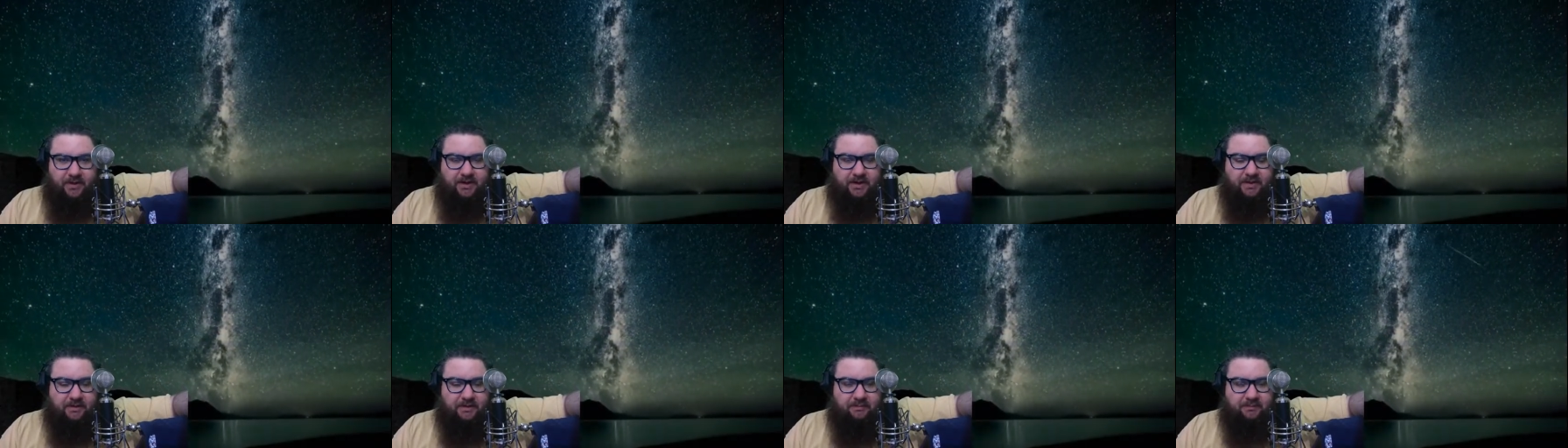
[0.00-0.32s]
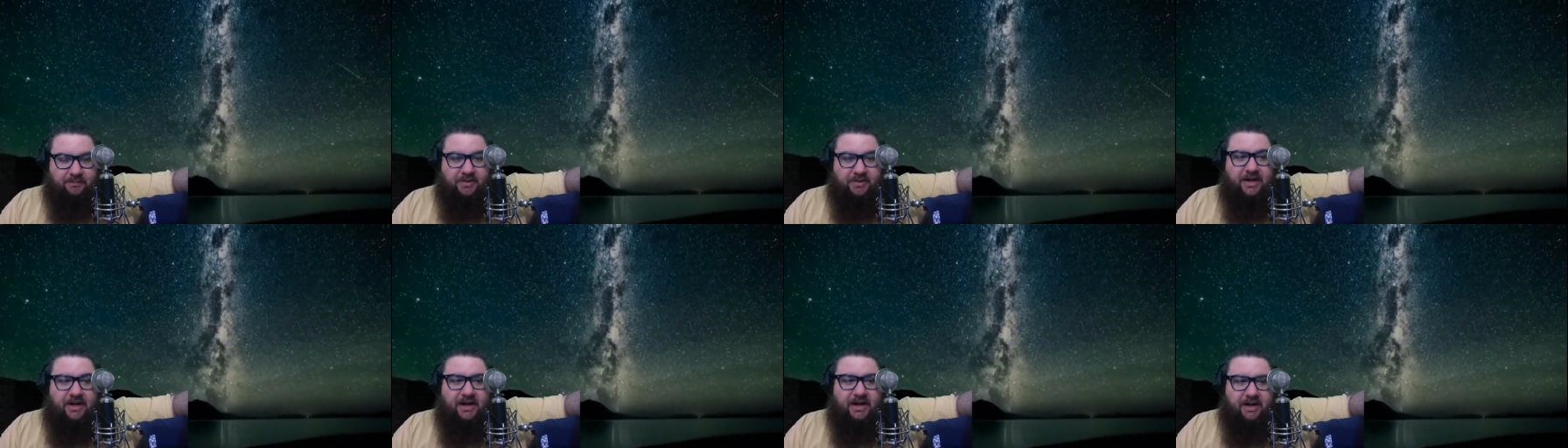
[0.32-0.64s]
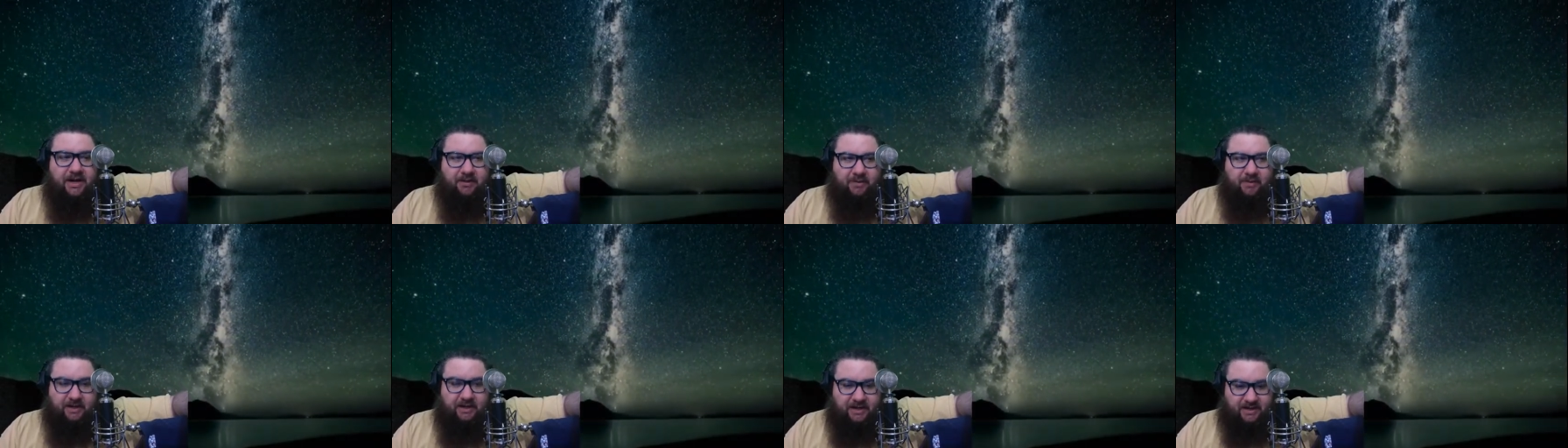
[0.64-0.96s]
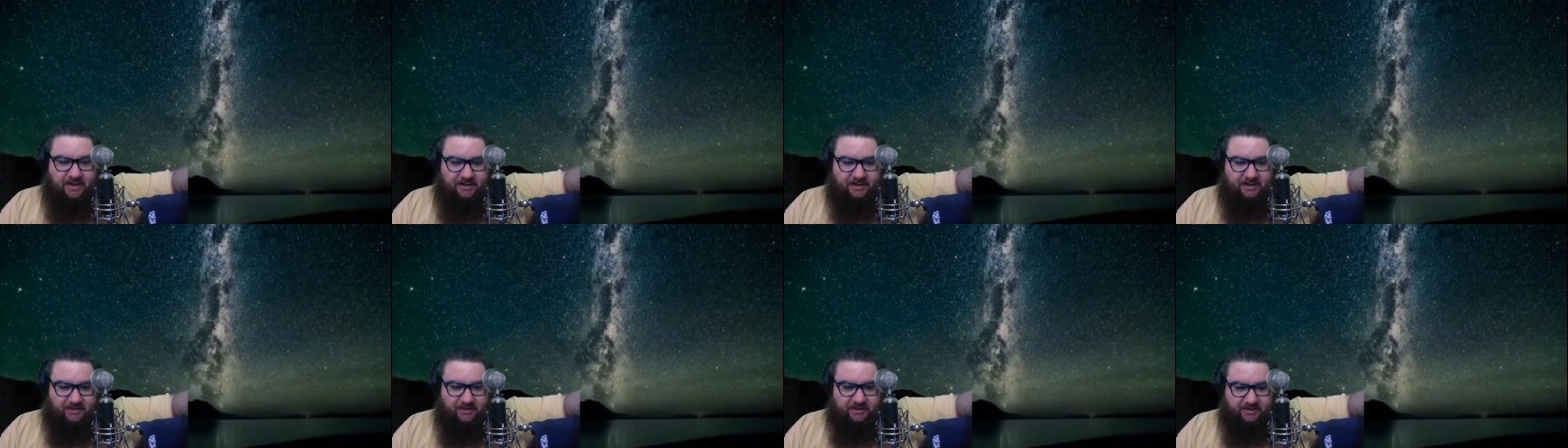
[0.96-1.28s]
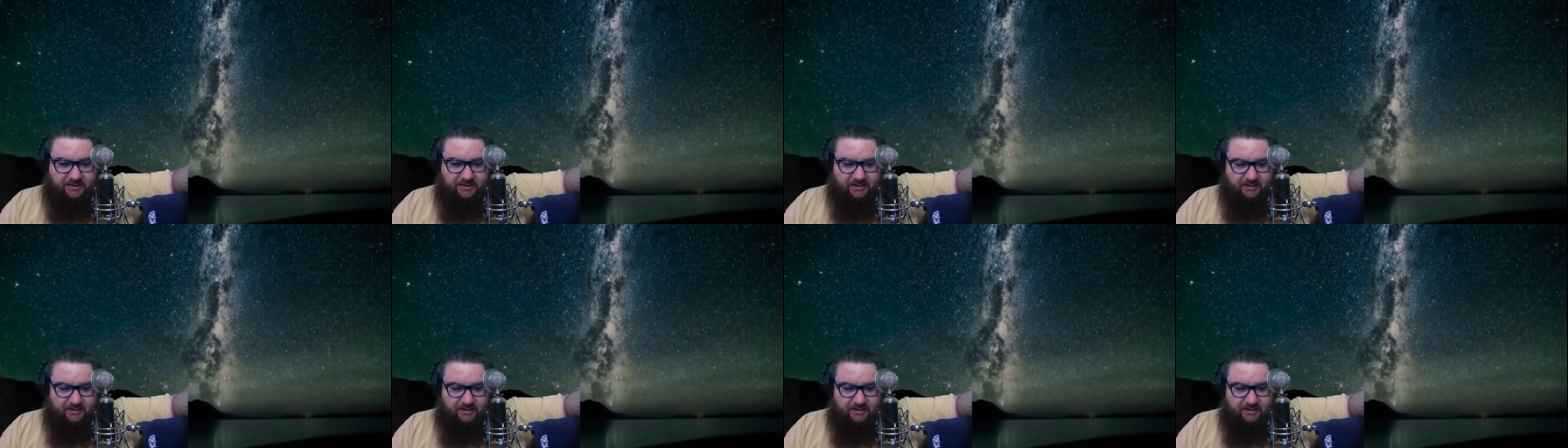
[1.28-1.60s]
But anyway,
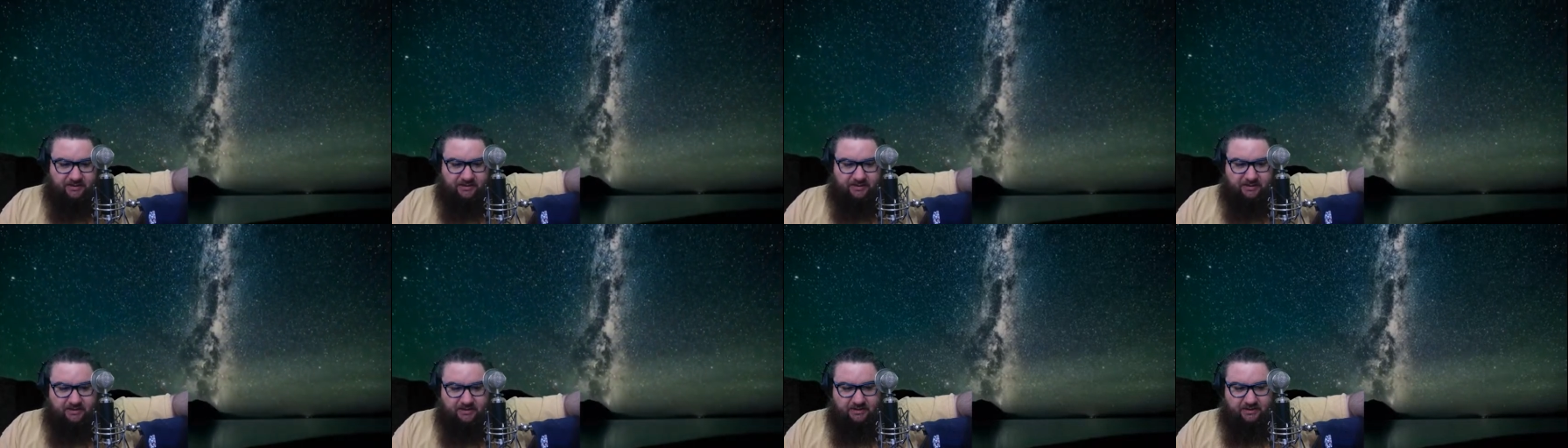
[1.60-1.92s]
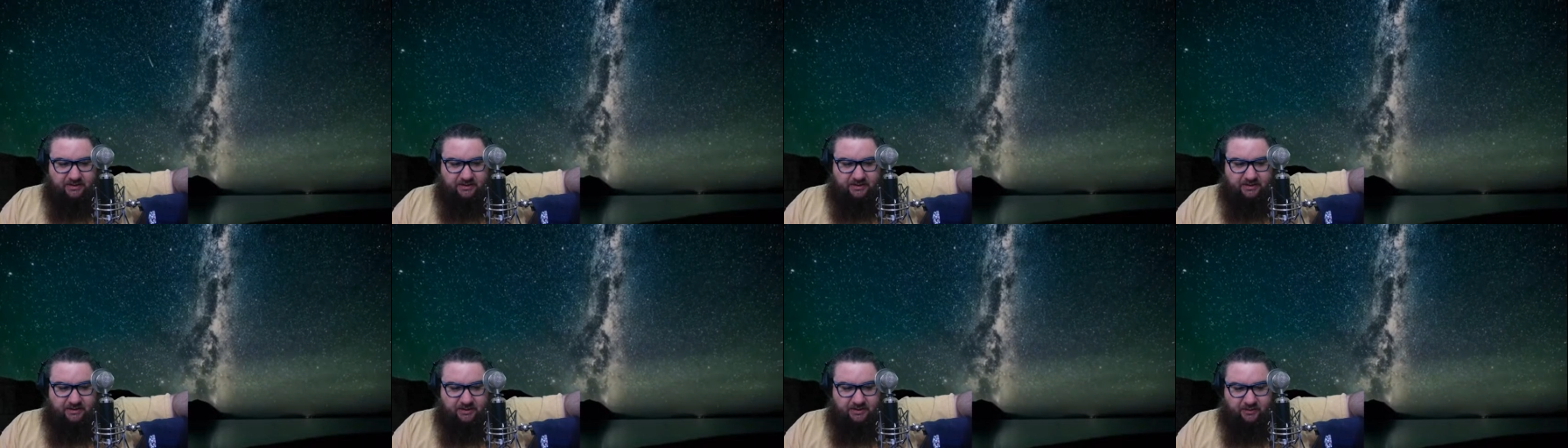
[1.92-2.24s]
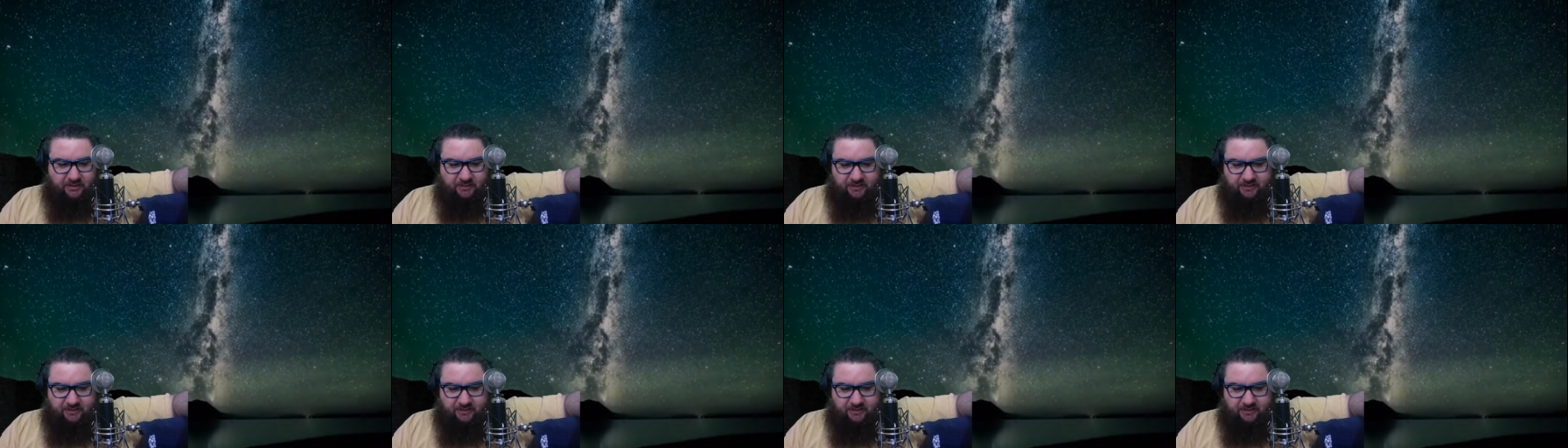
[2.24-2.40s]
I hope